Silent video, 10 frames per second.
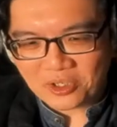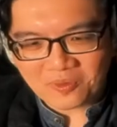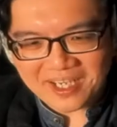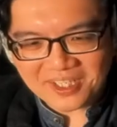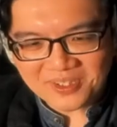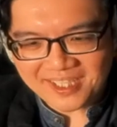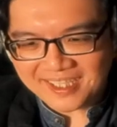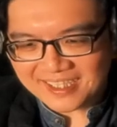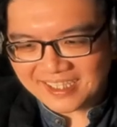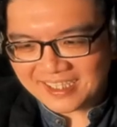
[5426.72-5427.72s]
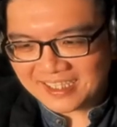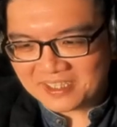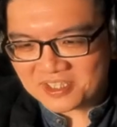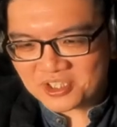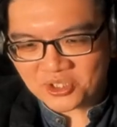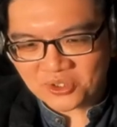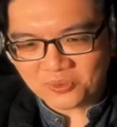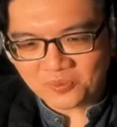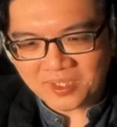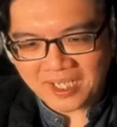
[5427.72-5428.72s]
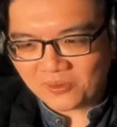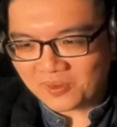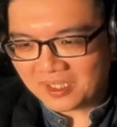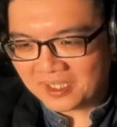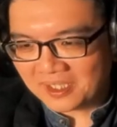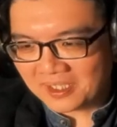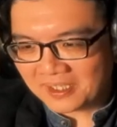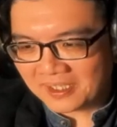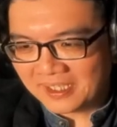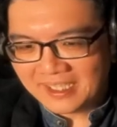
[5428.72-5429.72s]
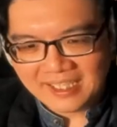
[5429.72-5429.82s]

All right. Okay. Uh, so now, uh,